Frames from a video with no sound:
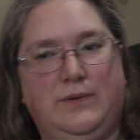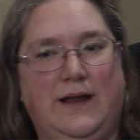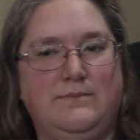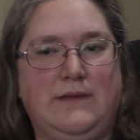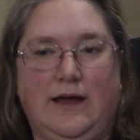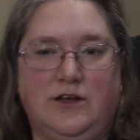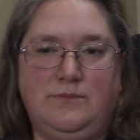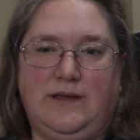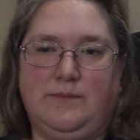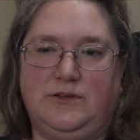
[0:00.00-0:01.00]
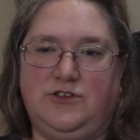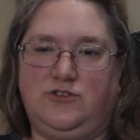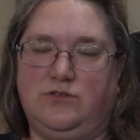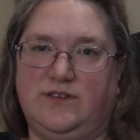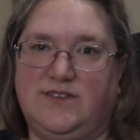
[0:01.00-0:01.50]
but I'm not going to be able to
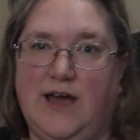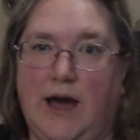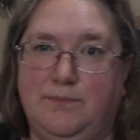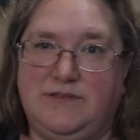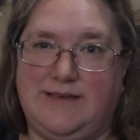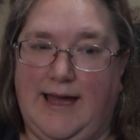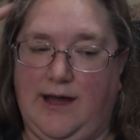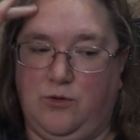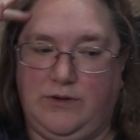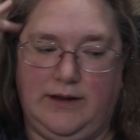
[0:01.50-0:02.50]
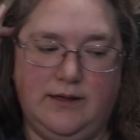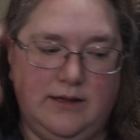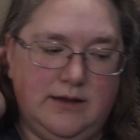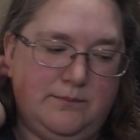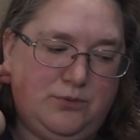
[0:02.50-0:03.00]
do the top-down
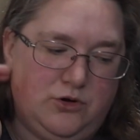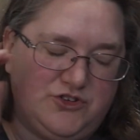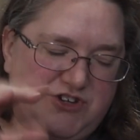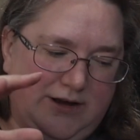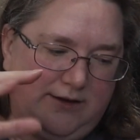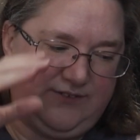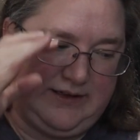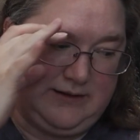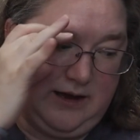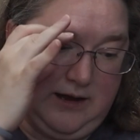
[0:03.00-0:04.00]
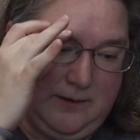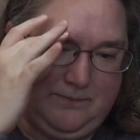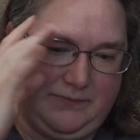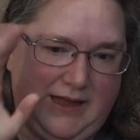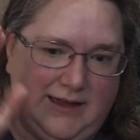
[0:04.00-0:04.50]
portion of it.
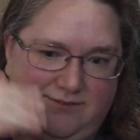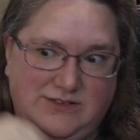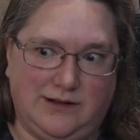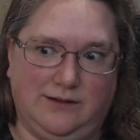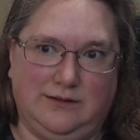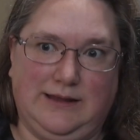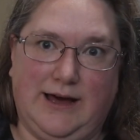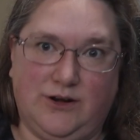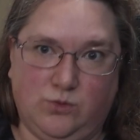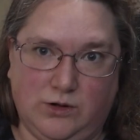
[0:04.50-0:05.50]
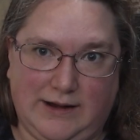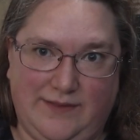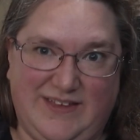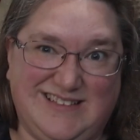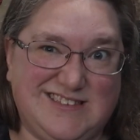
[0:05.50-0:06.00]
I have done a lot of work
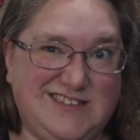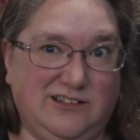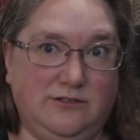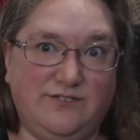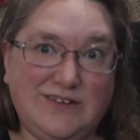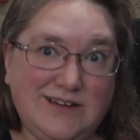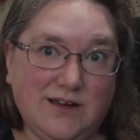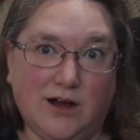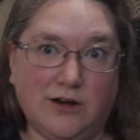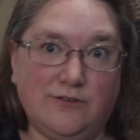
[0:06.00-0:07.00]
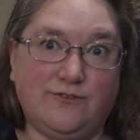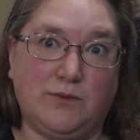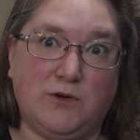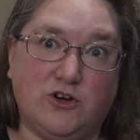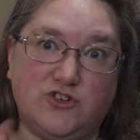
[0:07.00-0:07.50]
on that Sylvan yarn
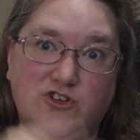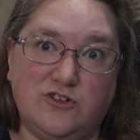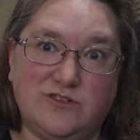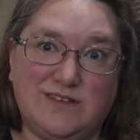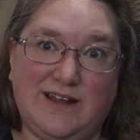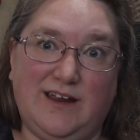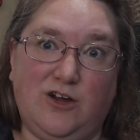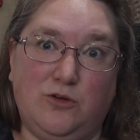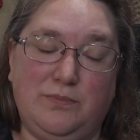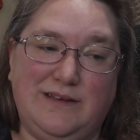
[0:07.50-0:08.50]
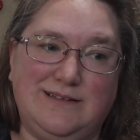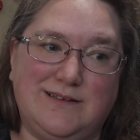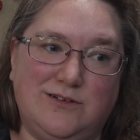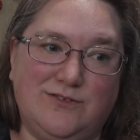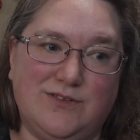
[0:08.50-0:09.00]
from Hirschner's that I
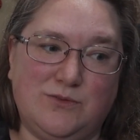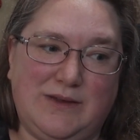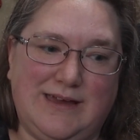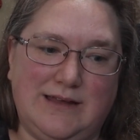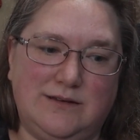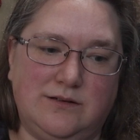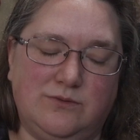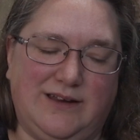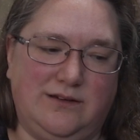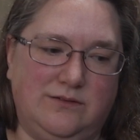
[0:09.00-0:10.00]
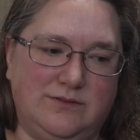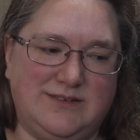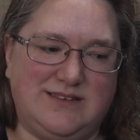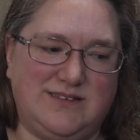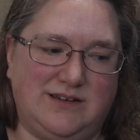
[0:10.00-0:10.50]
opened over the weekend. Wait, was
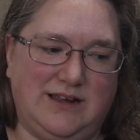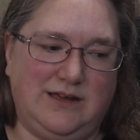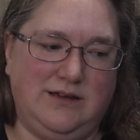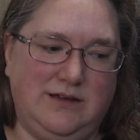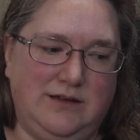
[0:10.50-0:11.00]
that Sunday?